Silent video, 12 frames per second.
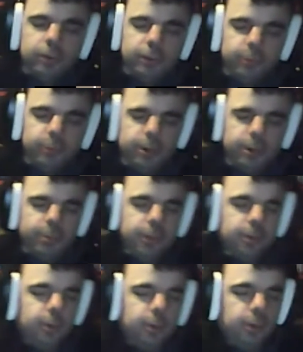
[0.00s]
wake up
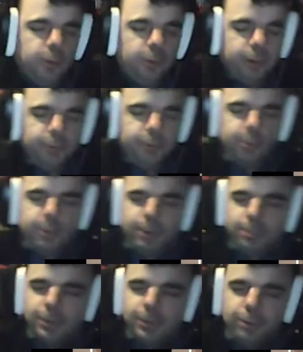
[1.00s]
now, wake
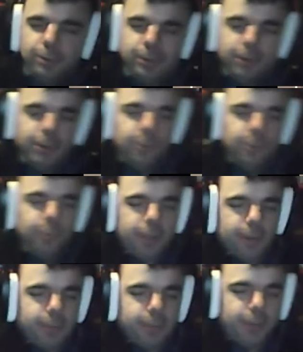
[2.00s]
up now,
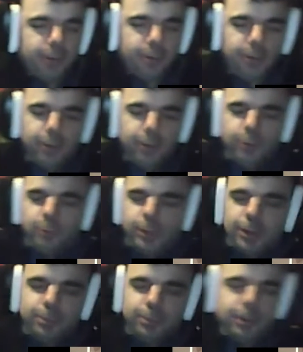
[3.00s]
wake up now,
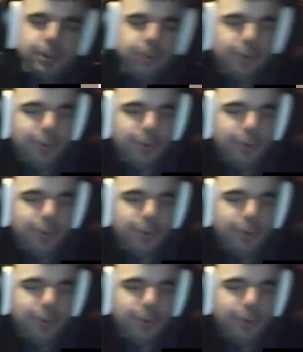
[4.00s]
wake up now.